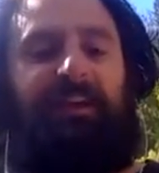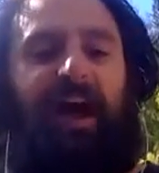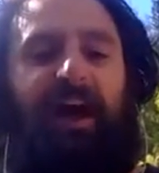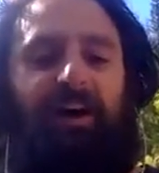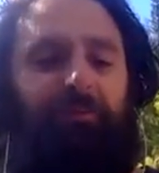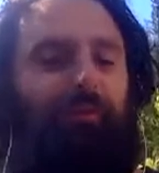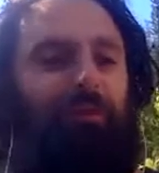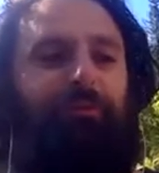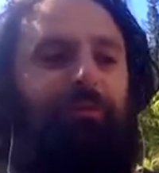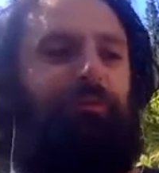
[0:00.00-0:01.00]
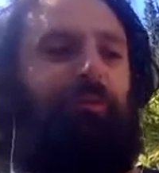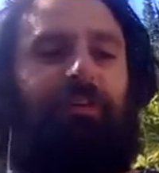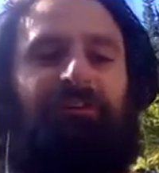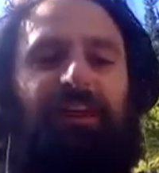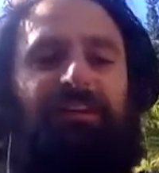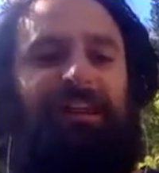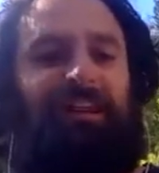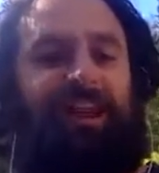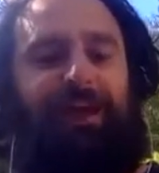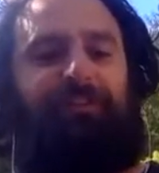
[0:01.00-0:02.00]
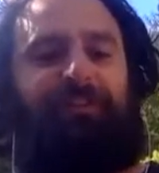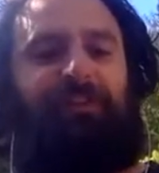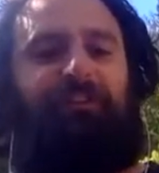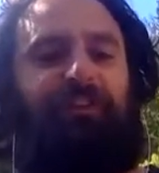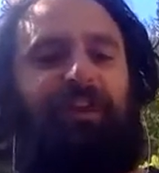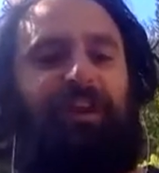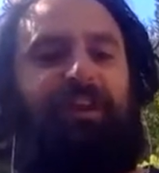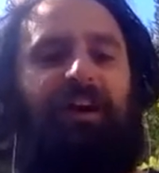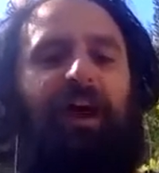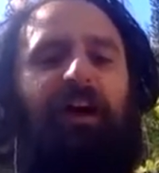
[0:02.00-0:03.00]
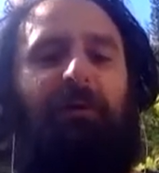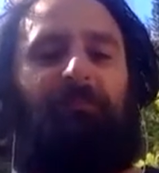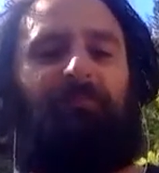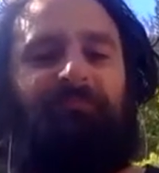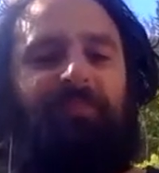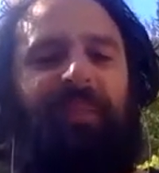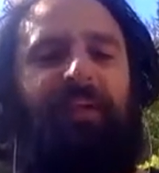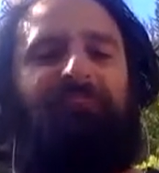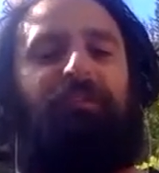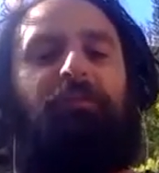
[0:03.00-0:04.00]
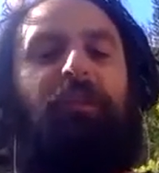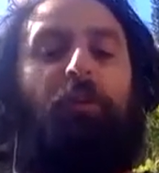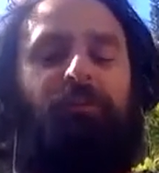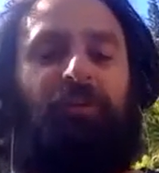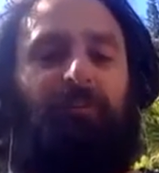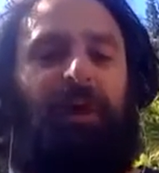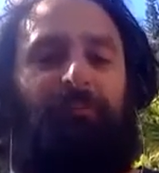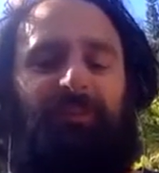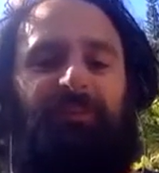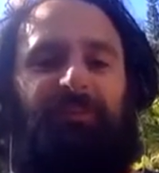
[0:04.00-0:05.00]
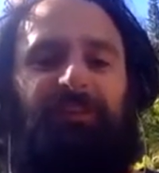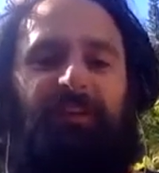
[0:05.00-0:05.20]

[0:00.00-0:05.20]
We're so excited that he happened to be free. If you don't know him, look him up. He's